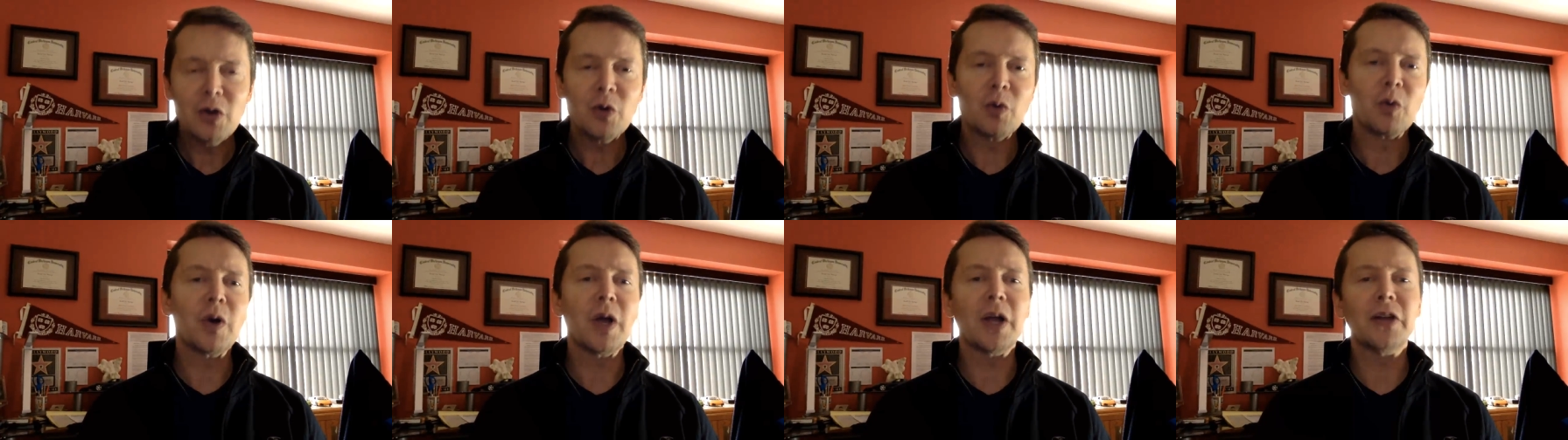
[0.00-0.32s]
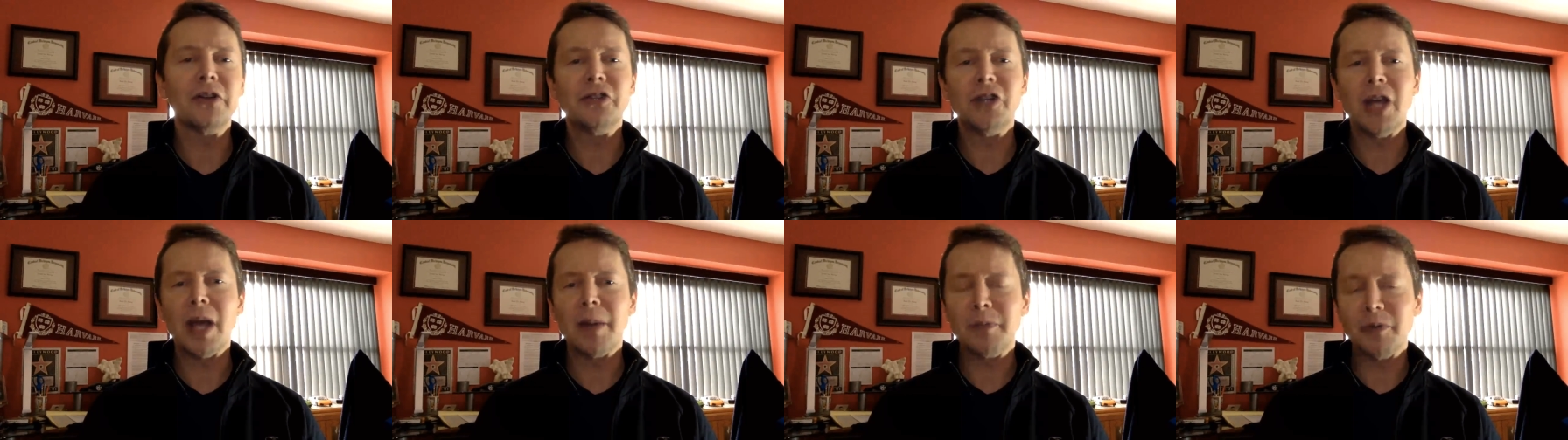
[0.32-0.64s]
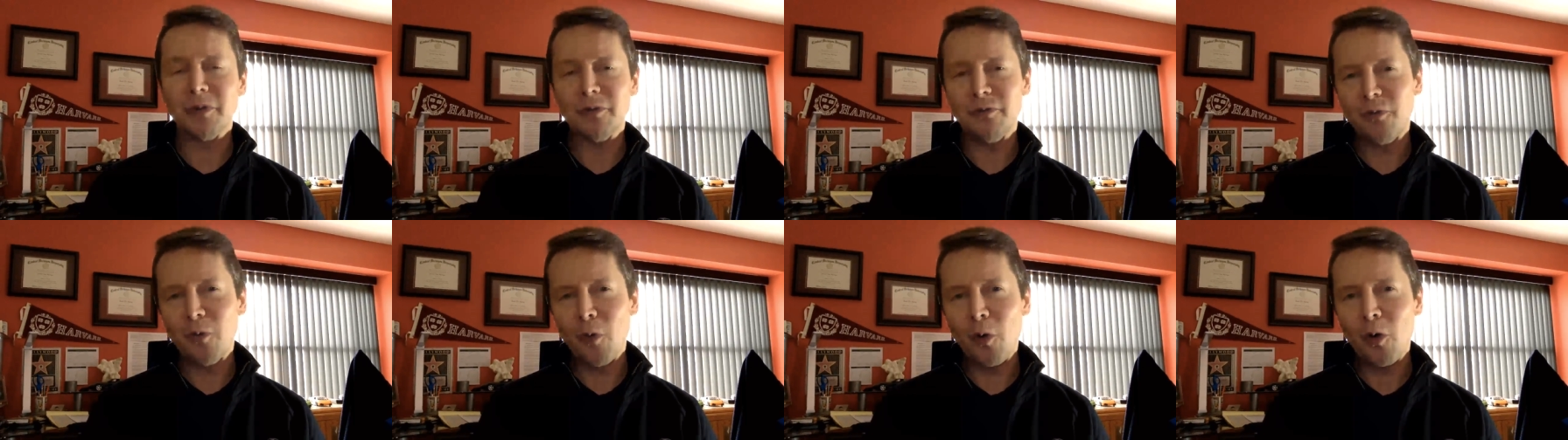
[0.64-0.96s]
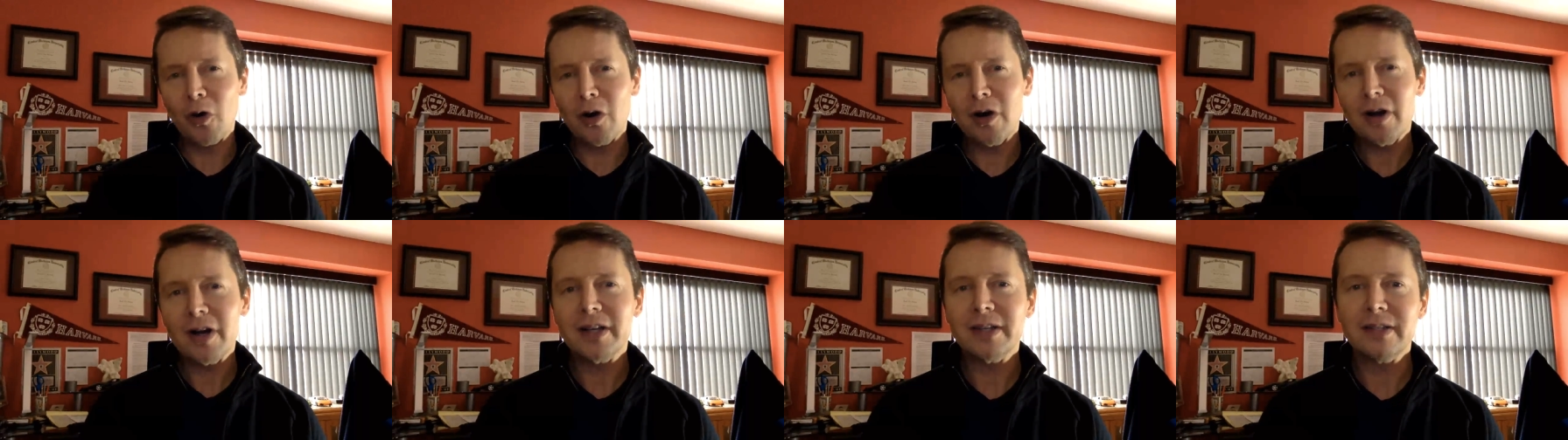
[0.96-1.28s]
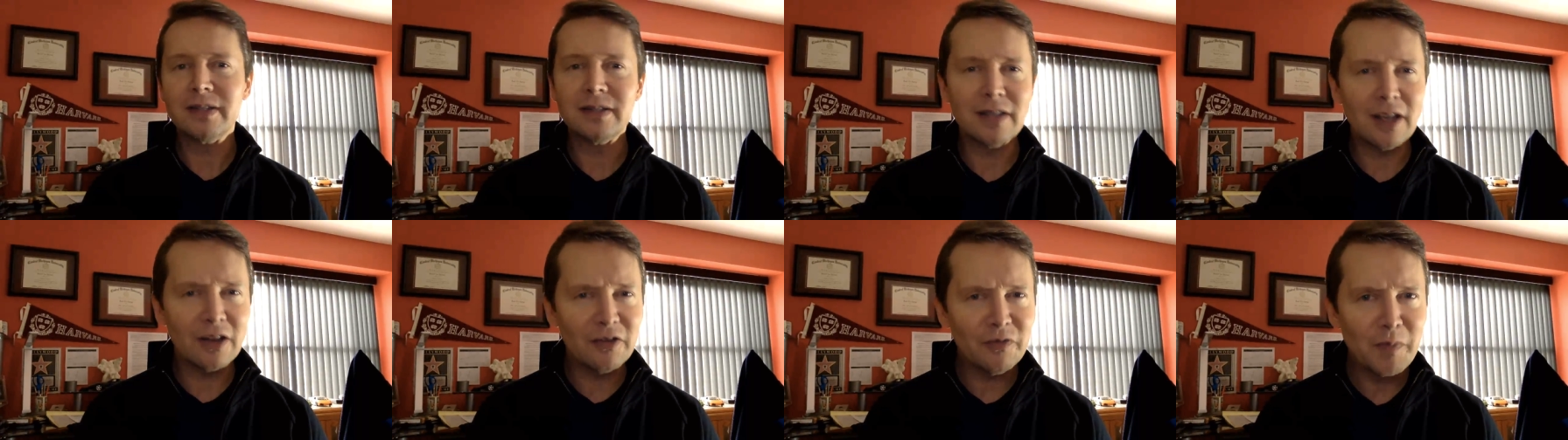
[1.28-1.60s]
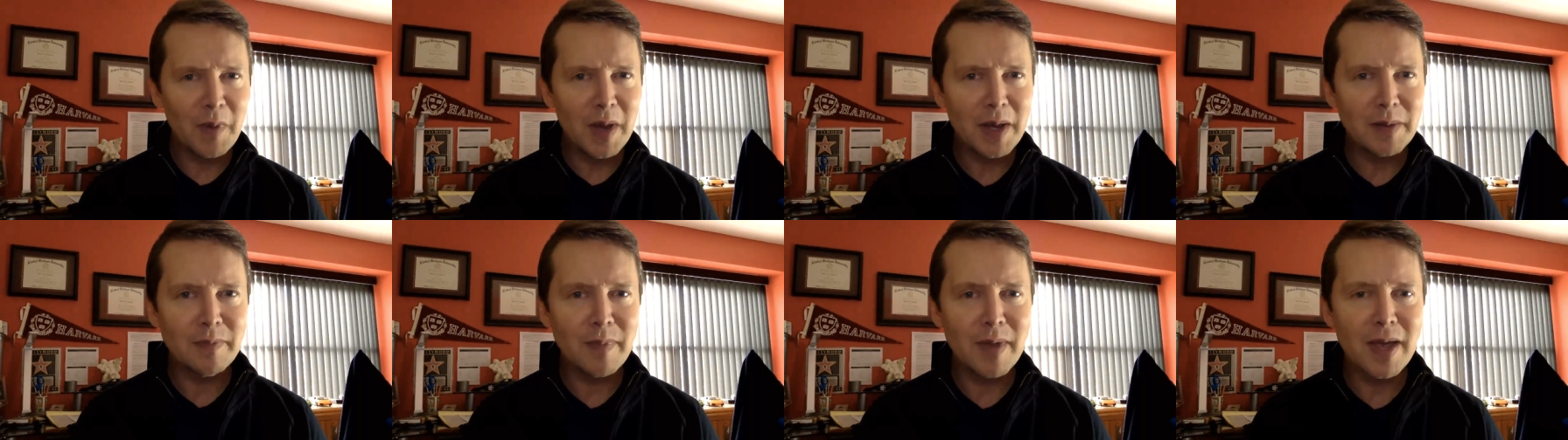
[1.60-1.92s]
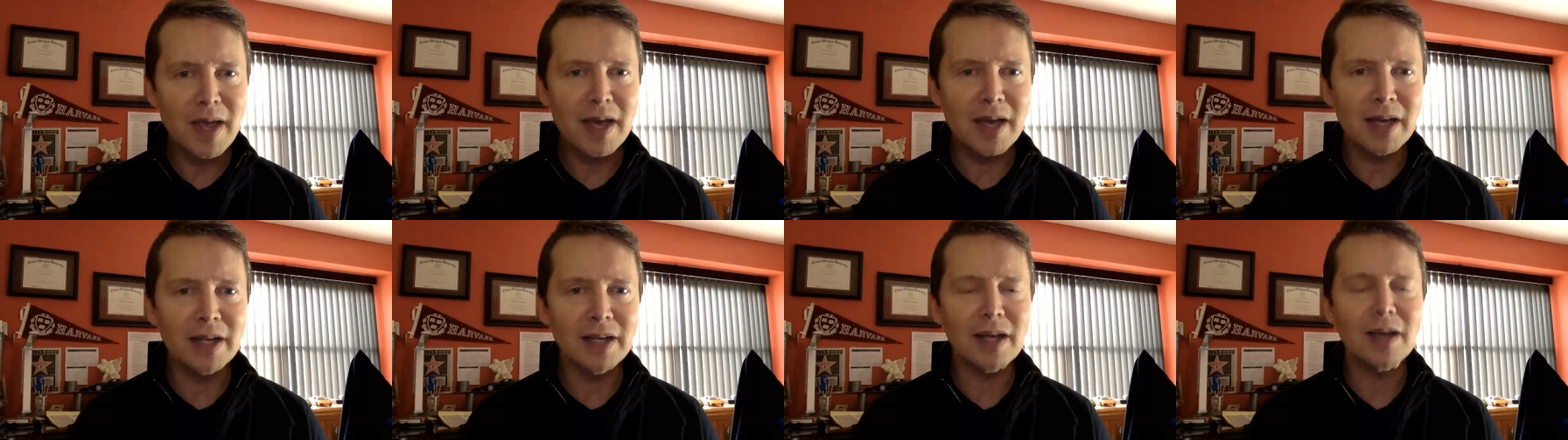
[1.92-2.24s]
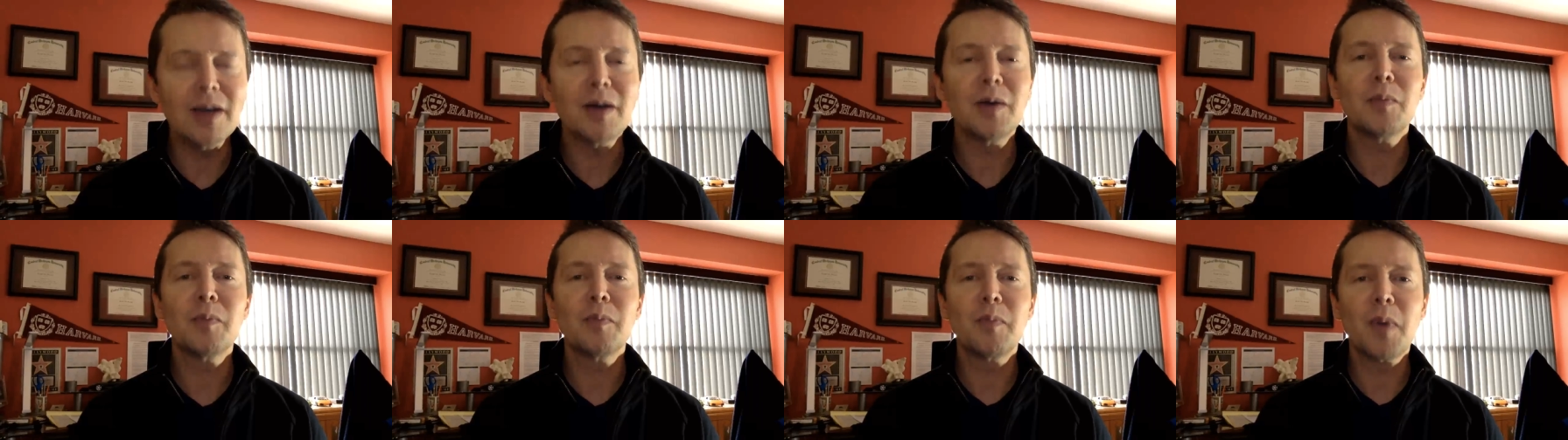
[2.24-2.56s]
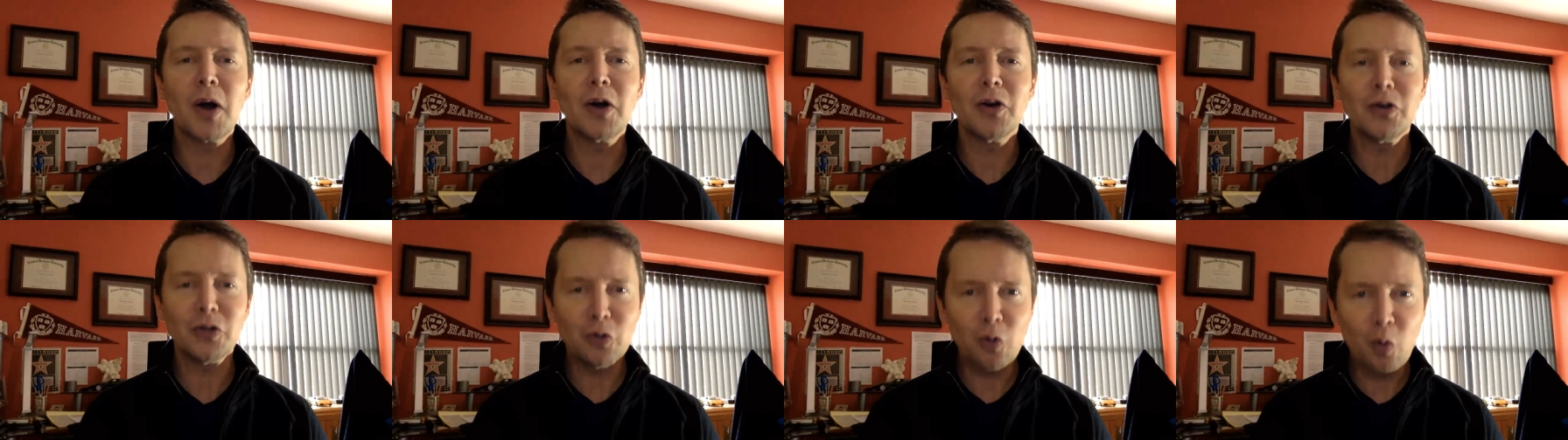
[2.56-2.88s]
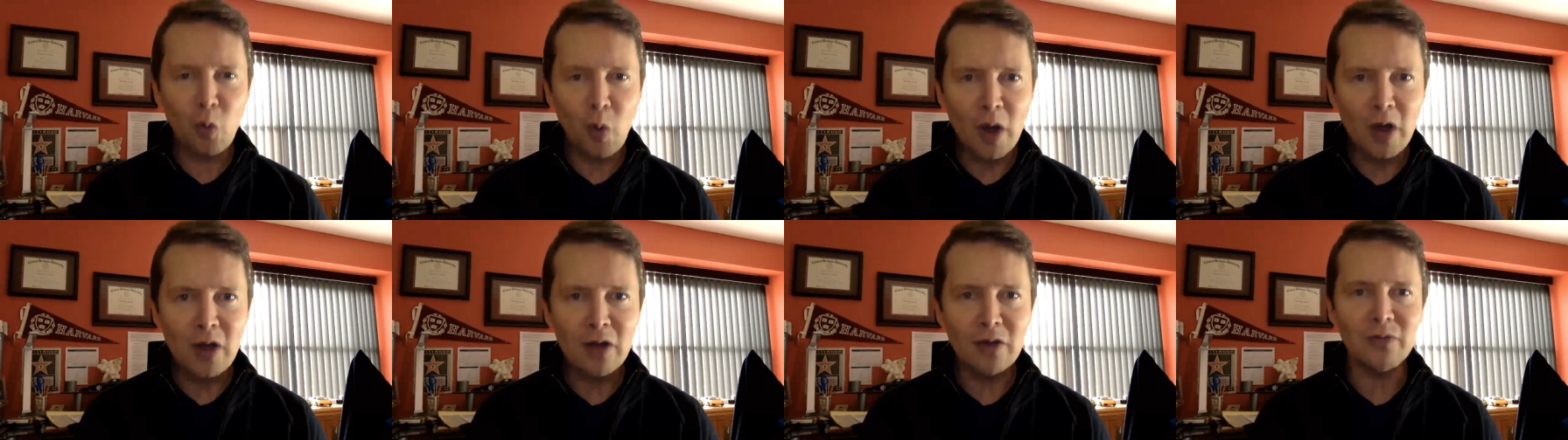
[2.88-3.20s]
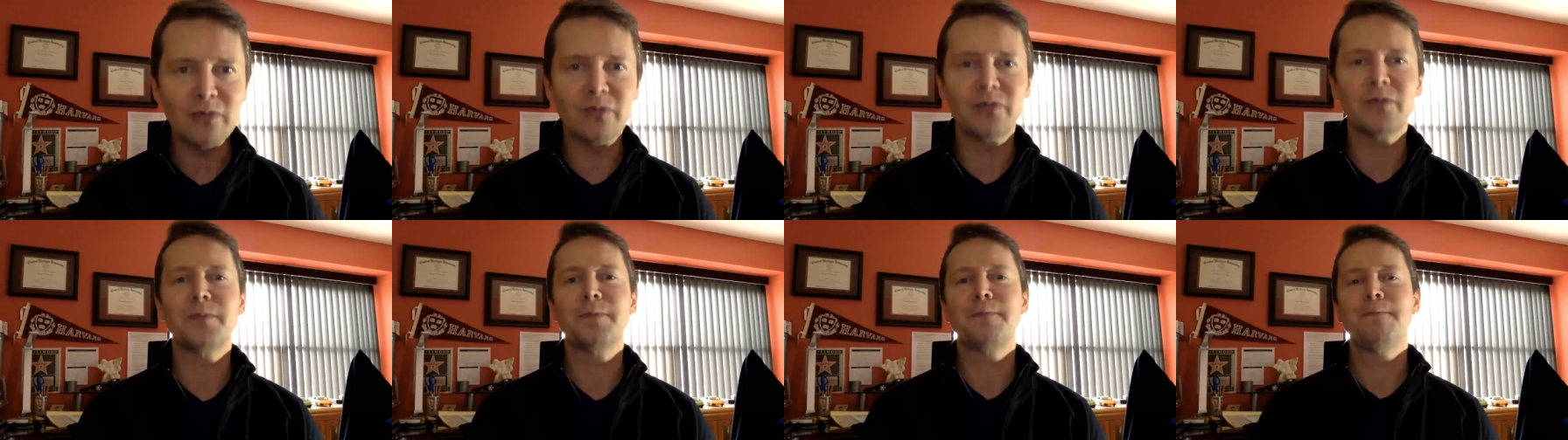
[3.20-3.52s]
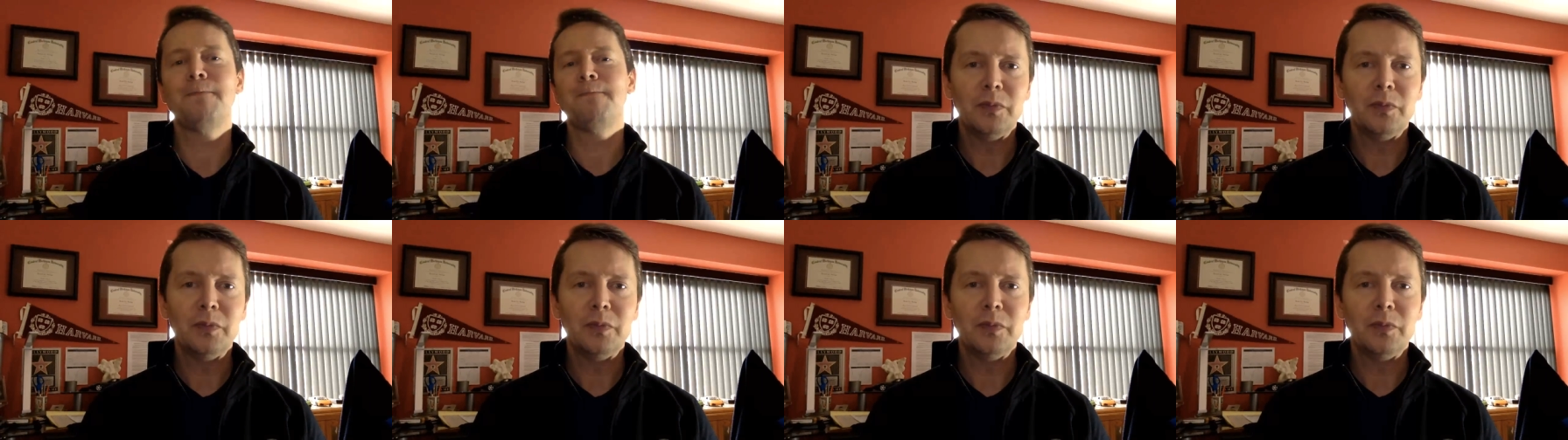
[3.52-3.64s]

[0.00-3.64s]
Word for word: We're on Chapter 4 Self Made Man, Part 12.